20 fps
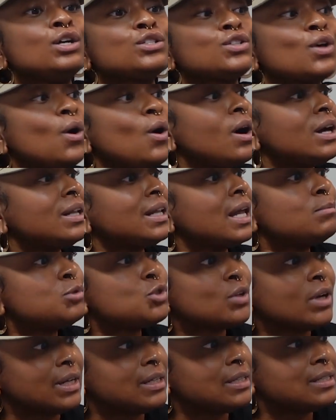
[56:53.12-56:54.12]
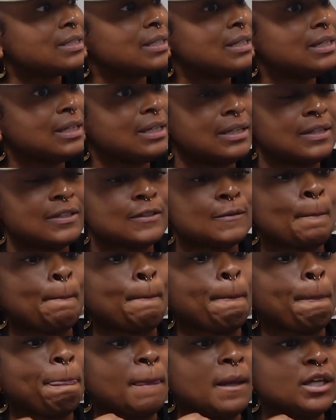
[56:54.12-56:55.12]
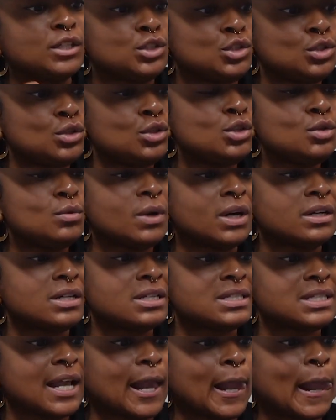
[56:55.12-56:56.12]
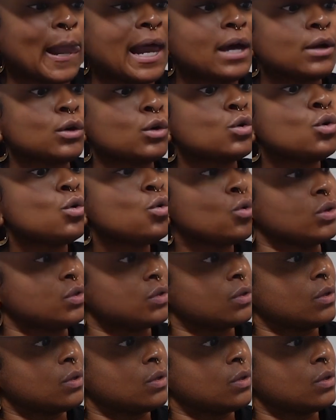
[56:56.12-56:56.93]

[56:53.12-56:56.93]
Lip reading: So all I'm trying to see is, do you understand how to course